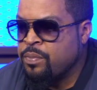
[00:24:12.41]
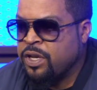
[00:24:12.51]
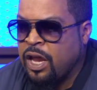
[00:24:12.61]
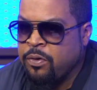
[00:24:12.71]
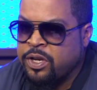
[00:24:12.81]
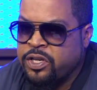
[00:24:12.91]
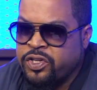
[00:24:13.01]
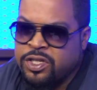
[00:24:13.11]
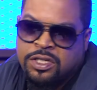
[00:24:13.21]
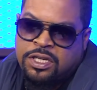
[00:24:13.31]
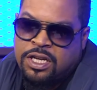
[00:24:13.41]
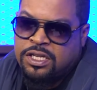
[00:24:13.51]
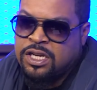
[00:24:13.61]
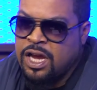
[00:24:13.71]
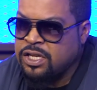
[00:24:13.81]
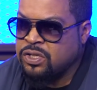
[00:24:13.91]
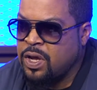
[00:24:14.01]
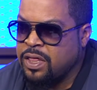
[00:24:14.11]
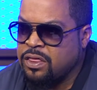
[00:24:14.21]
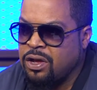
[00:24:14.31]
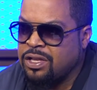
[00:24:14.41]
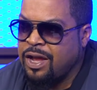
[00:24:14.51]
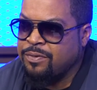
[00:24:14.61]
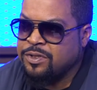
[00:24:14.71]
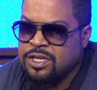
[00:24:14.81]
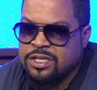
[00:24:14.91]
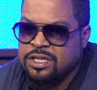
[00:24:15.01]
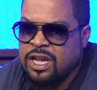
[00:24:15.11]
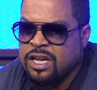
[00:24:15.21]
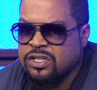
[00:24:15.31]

But they were just DJs, so I thought that was the extent,